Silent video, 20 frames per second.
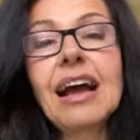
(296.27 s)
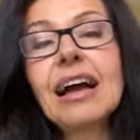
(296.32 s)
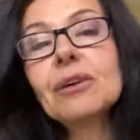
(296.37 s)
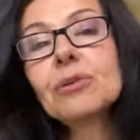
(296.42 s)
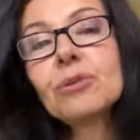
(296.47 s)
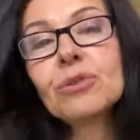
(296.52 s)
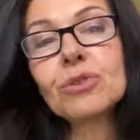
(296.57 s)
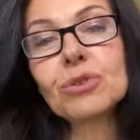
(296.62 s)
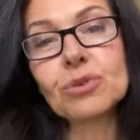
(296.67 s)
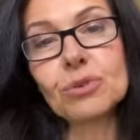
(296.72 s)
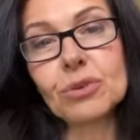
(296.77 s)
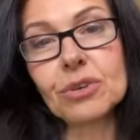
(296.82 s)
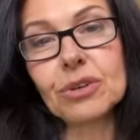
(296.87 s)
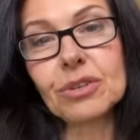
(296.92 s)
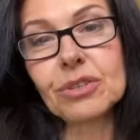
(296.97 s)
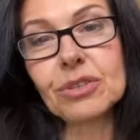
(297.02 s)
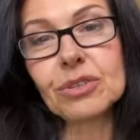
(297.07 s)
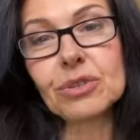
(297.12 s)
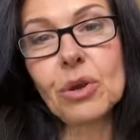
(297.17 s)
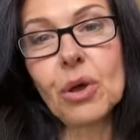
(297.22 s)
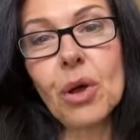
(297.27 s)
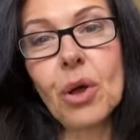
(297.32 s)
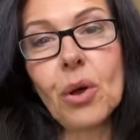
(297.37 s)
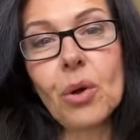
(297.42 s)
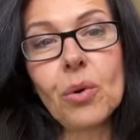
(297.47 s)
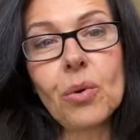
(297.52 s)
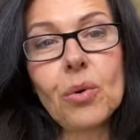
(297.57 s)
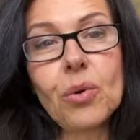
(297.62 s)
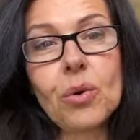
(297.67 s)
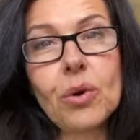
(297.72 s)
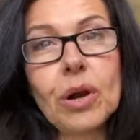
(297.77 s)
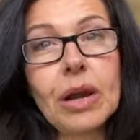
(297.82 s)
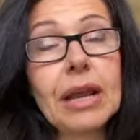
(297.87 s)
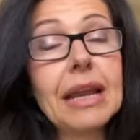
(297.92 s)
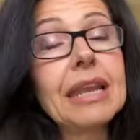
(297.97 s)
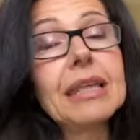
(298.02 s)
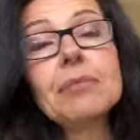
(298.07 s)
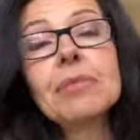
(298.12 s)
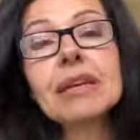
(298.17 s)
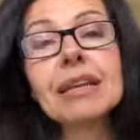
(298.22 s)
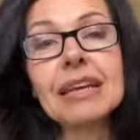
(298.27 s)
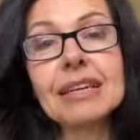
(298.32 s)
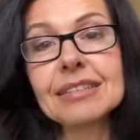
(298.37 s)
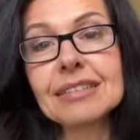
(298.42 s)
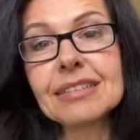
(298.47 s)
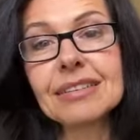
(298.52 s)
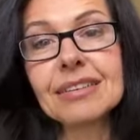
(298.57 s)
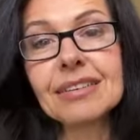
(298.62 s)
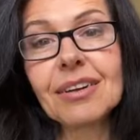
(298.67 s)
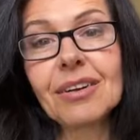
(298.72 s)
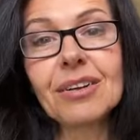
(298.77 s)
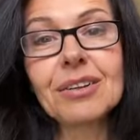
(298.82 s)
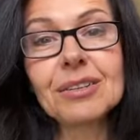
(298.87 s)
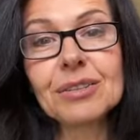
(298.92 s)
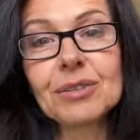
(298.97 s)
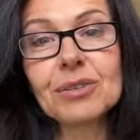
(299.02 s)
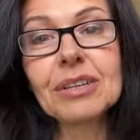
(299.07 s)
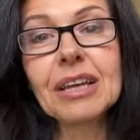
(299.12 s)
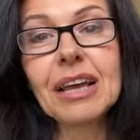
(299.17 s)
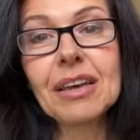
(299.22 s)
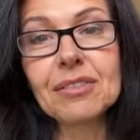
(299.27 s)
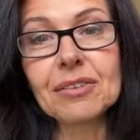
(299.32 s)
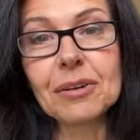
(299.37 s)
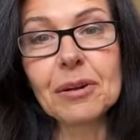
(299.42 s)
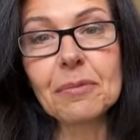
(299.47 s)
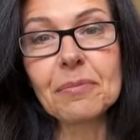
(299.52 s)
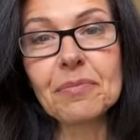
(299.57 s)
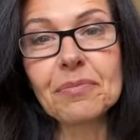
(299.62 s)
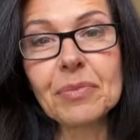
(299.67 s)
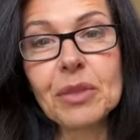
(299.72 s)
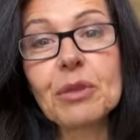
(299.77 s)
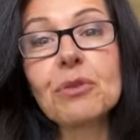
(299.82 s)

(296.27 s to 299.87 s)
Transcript: outsource, or eliminate altogether,